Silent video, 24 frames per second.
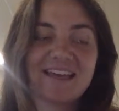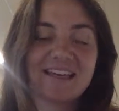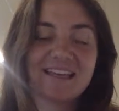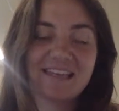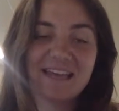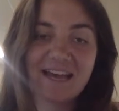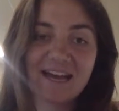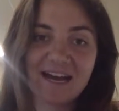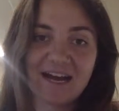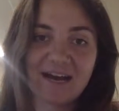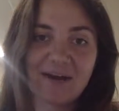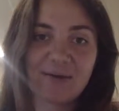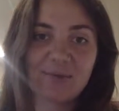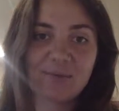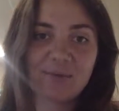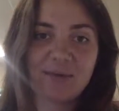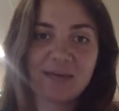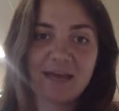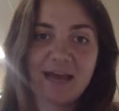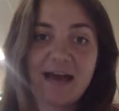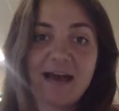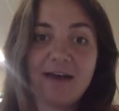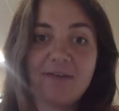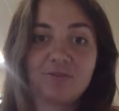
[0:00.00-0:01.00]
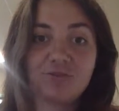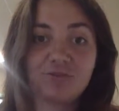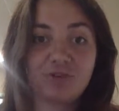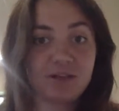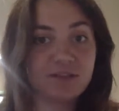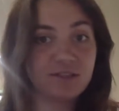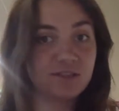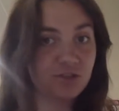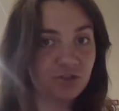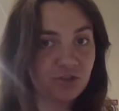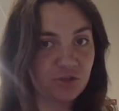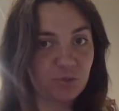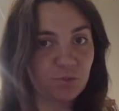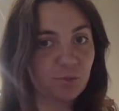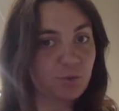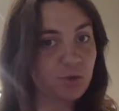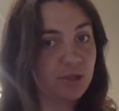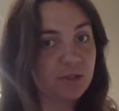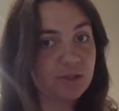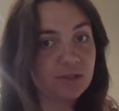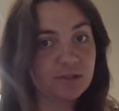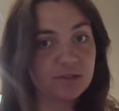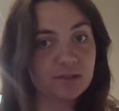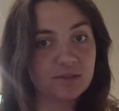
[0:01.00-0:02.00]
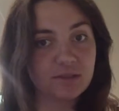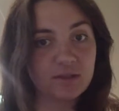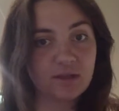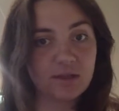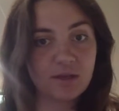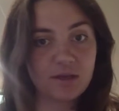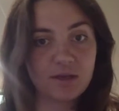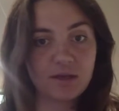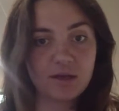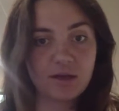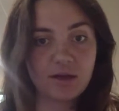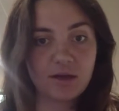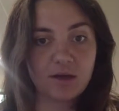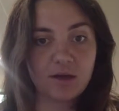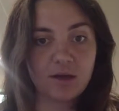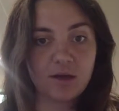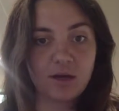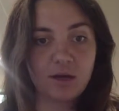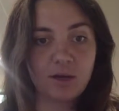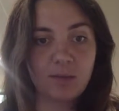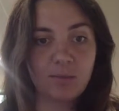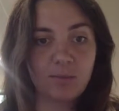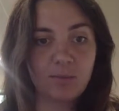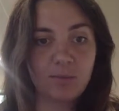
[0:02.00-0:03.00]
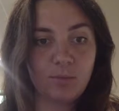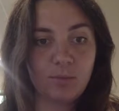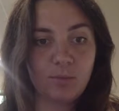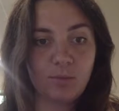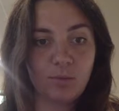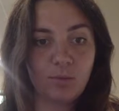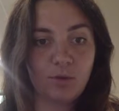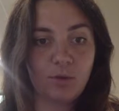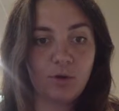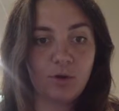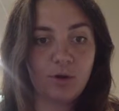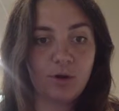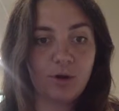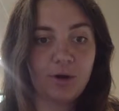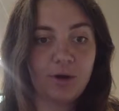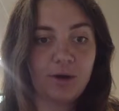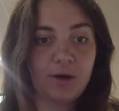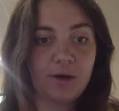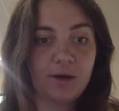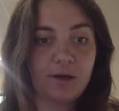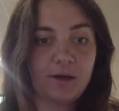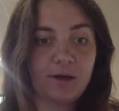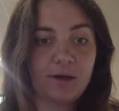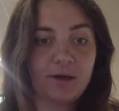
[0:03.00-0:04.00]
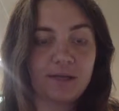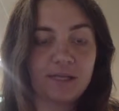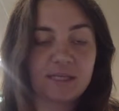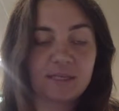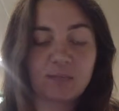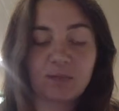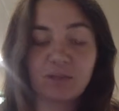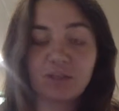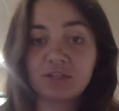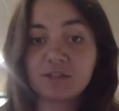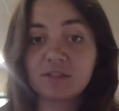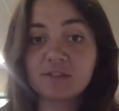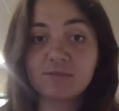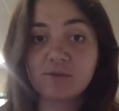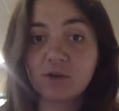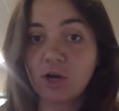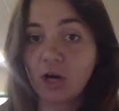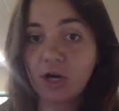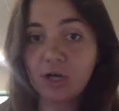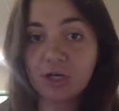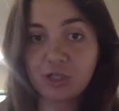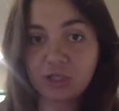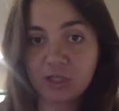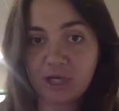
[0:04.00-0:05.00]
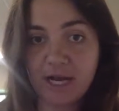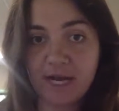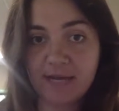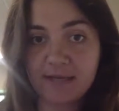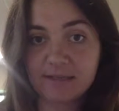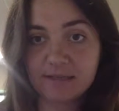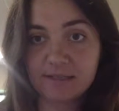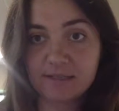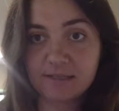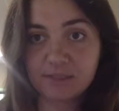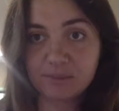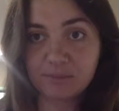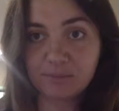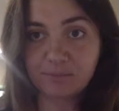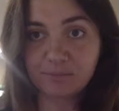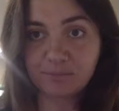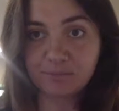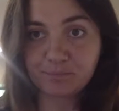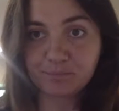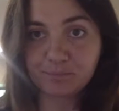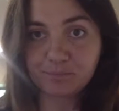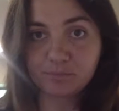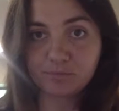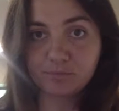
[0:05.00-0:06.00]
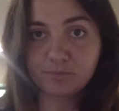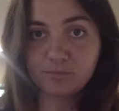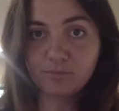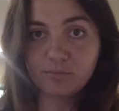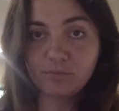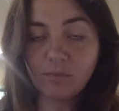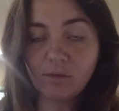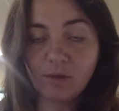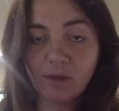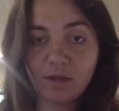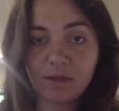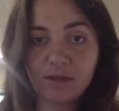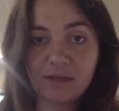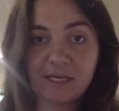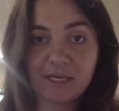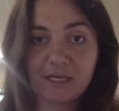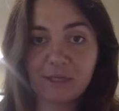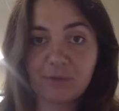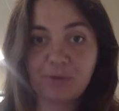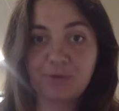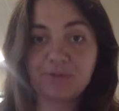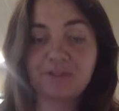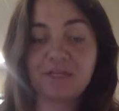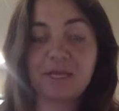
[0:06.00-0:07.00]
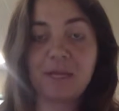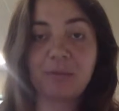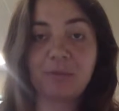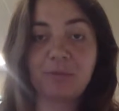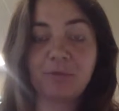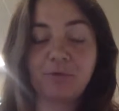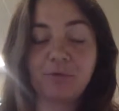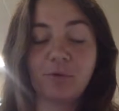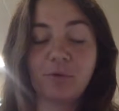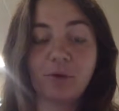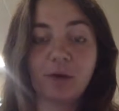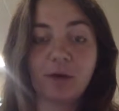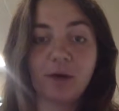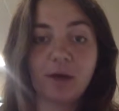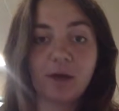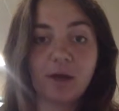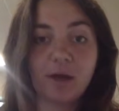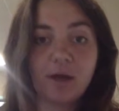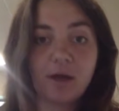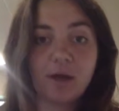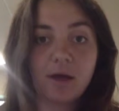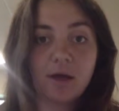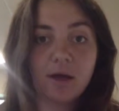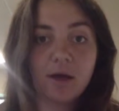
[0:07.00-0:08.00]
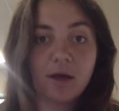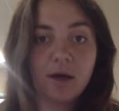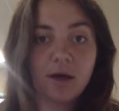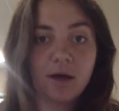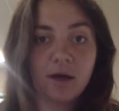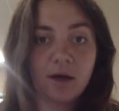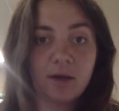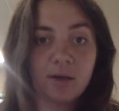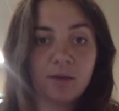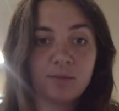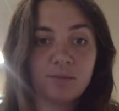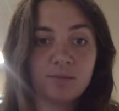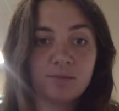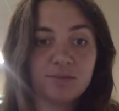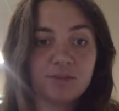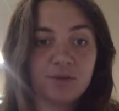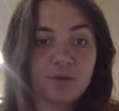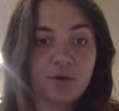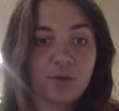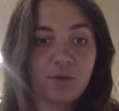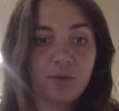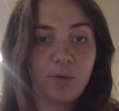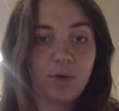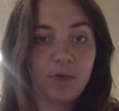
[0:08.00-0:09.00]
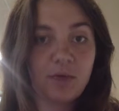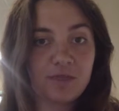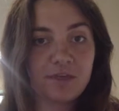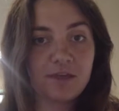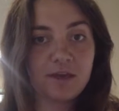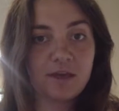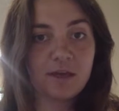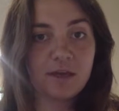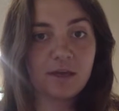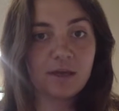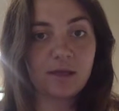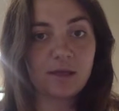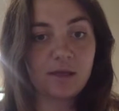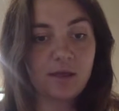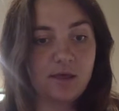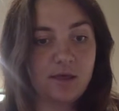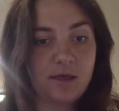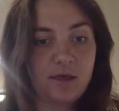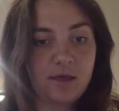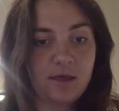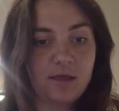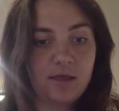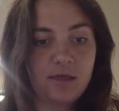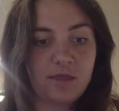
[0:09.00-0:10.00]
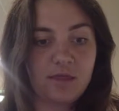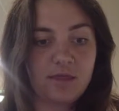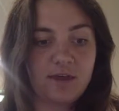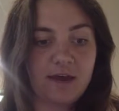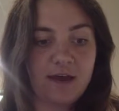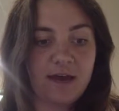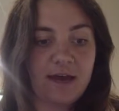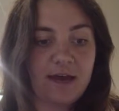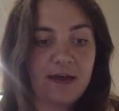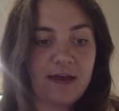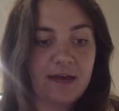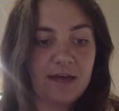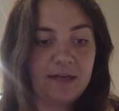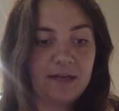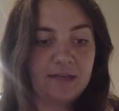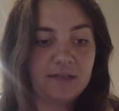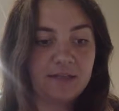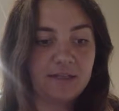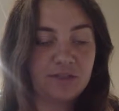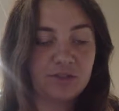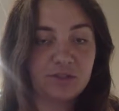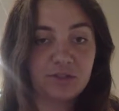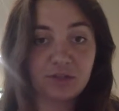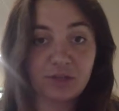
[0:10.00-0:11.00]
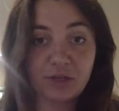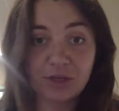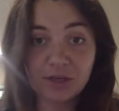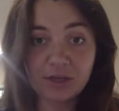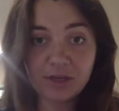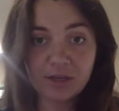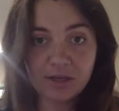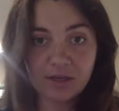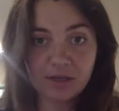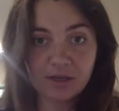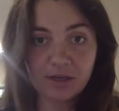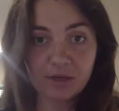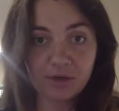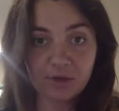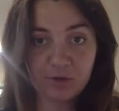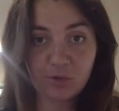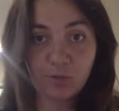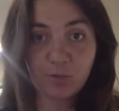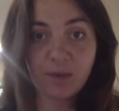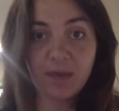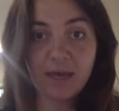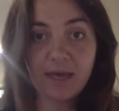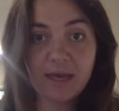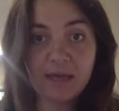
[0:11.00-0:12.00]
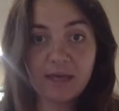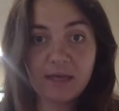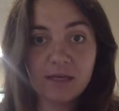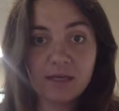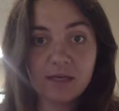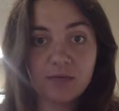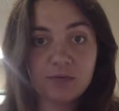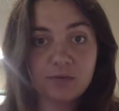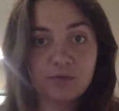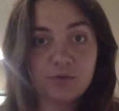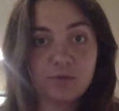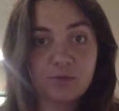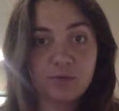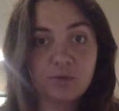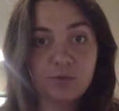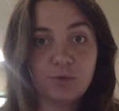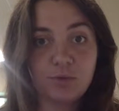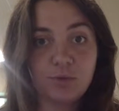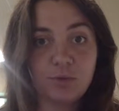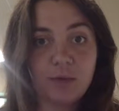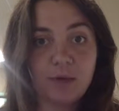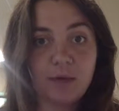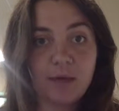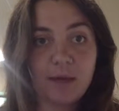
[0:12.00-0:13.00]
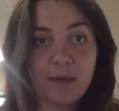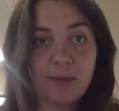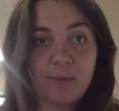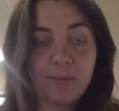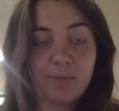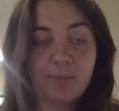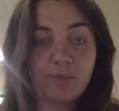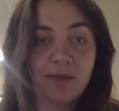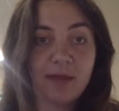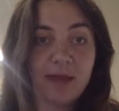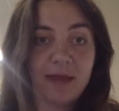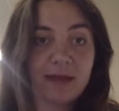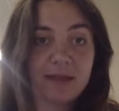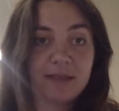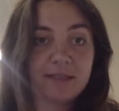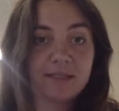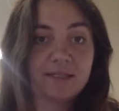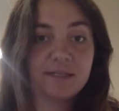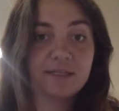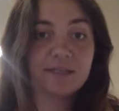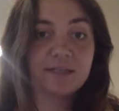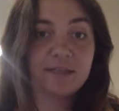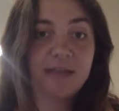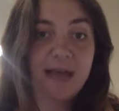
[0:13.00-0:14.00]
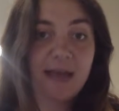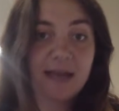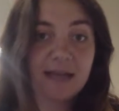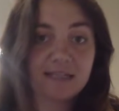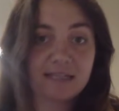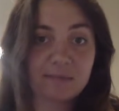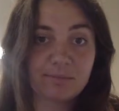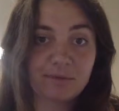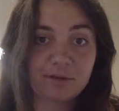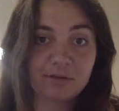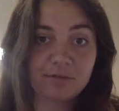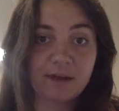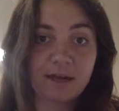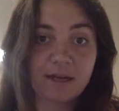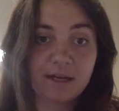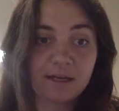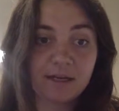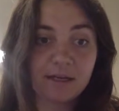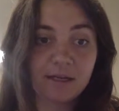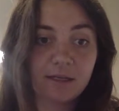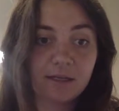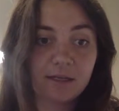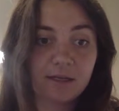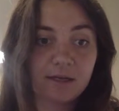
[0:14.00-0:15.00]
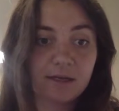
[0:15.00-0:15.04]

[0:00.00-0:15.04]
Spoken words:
Yeah, we have transition words or expressions of contrast, like you were saying before. So one thing that is good, a good way to practice academic writing,